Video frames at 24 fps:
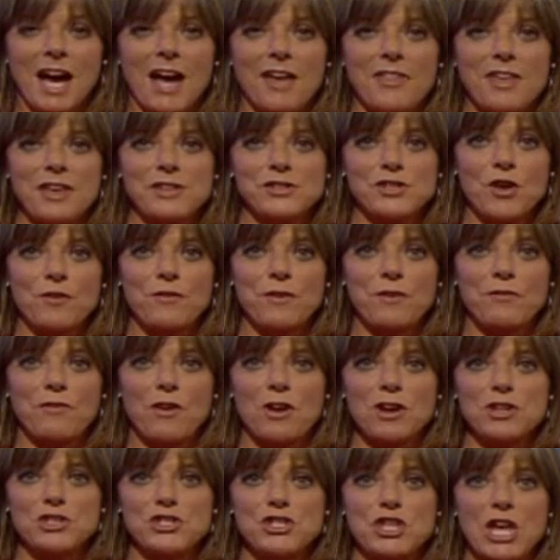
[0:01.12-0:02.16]
Hi there, Sophie.
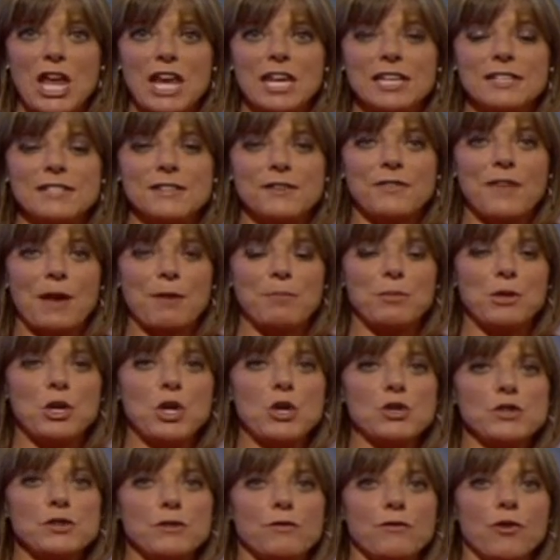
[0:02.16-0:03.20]
Very jealous of that
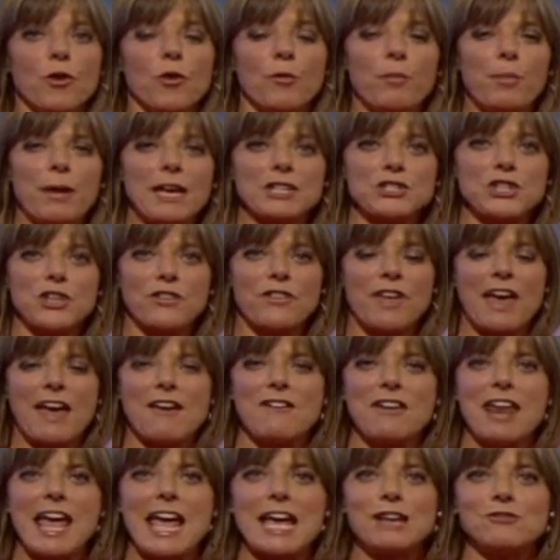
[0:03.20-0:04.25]
beautiful picture
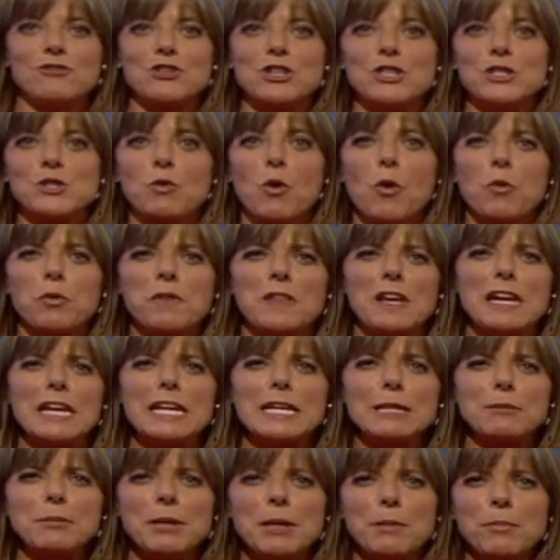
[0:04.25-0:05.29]
there in Hadrian's Wall with a
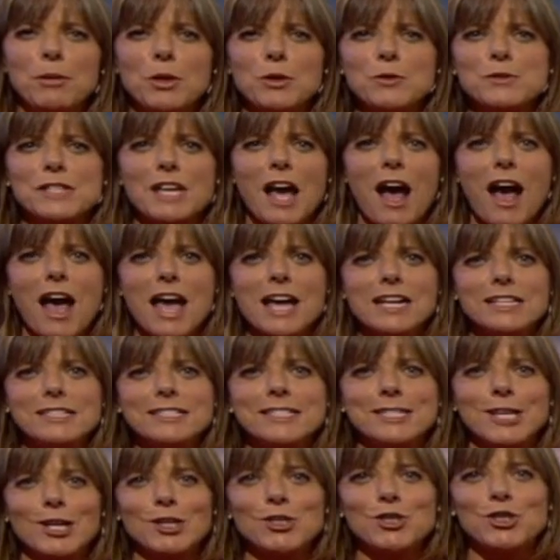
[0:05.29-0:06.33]
little bit of blue sky and
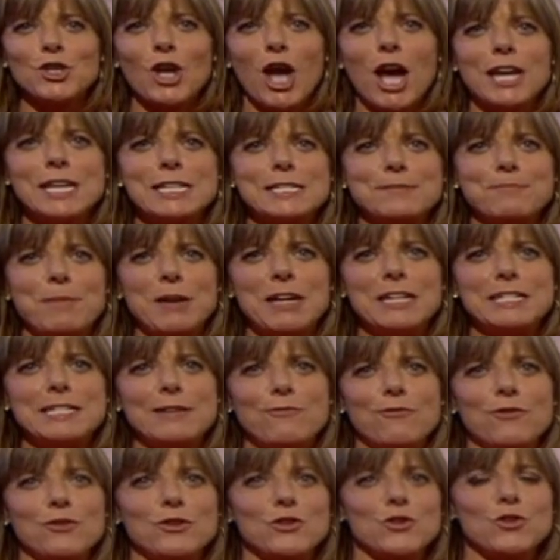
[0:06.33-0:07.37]
sunshine. It's been a
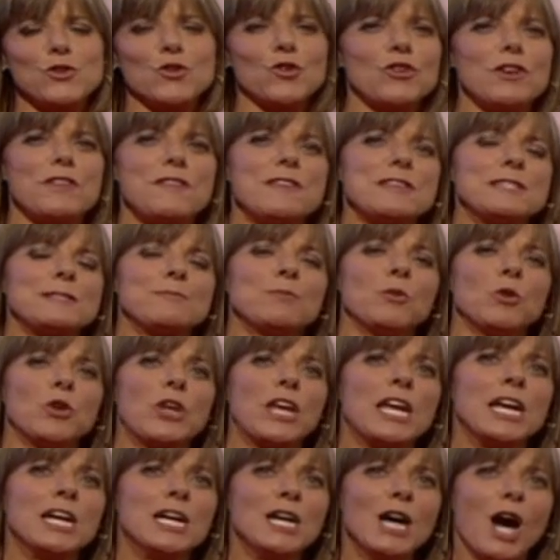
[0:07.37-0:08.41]
different story this
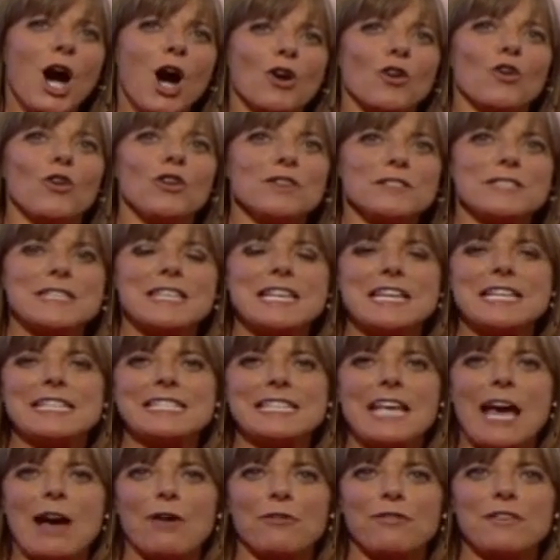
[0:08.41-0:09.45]
morning across the
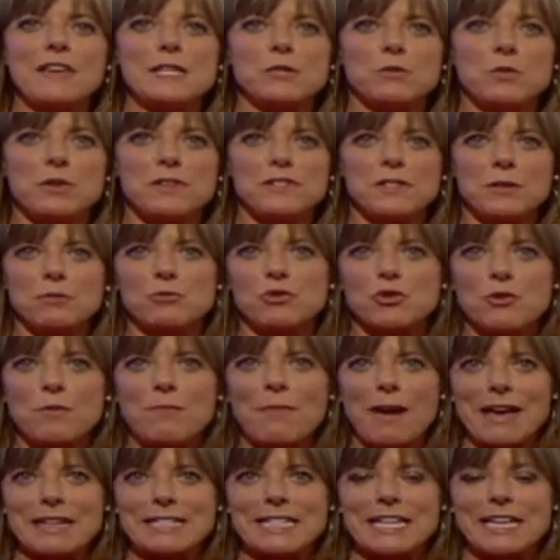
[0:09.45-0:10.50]
southeast with some
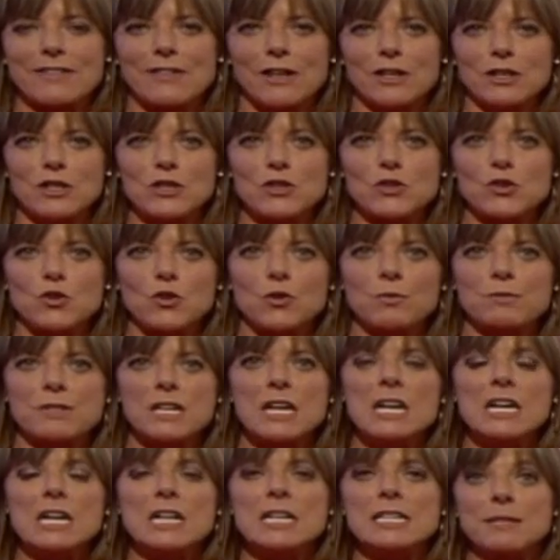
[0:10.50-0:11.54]
dramatic thunderstorms,
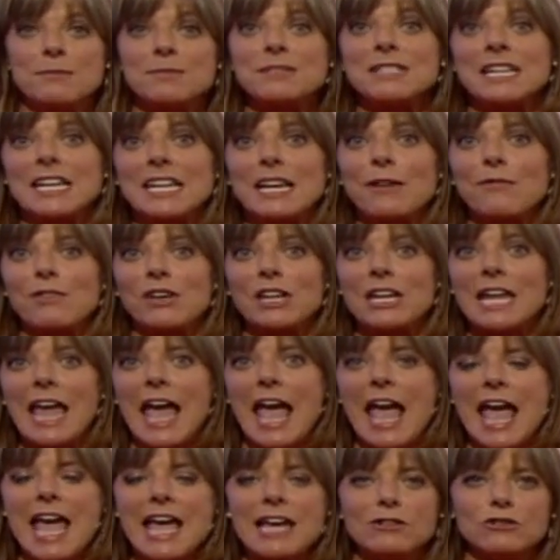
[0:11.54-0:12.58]
some significant
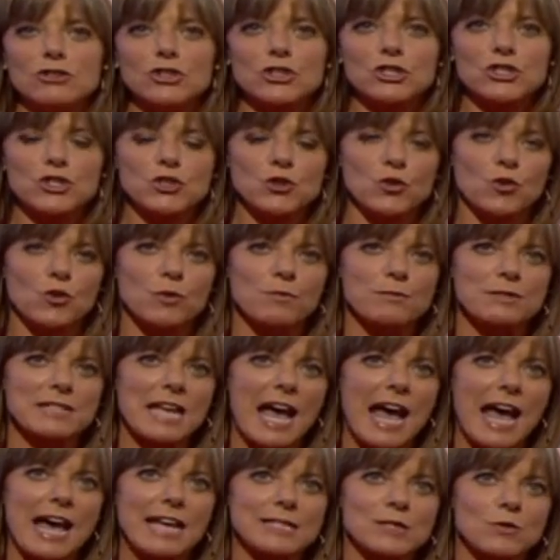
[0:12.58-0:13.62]
hailstorms
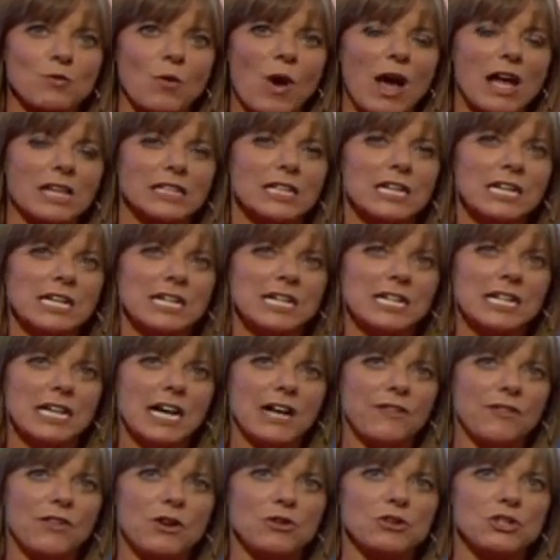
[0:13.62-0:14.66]
as well,
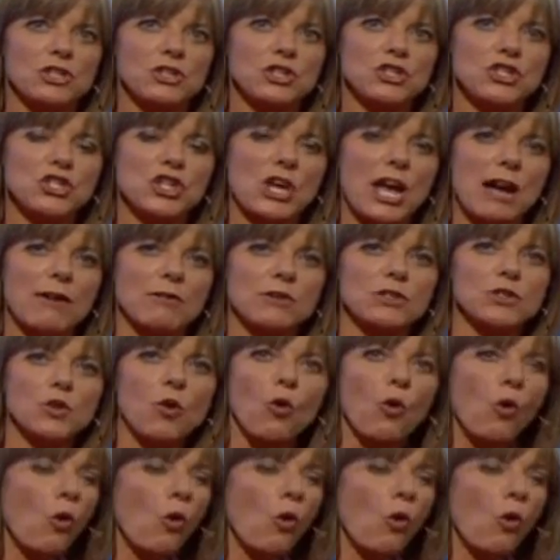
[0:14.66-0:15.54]
and those showers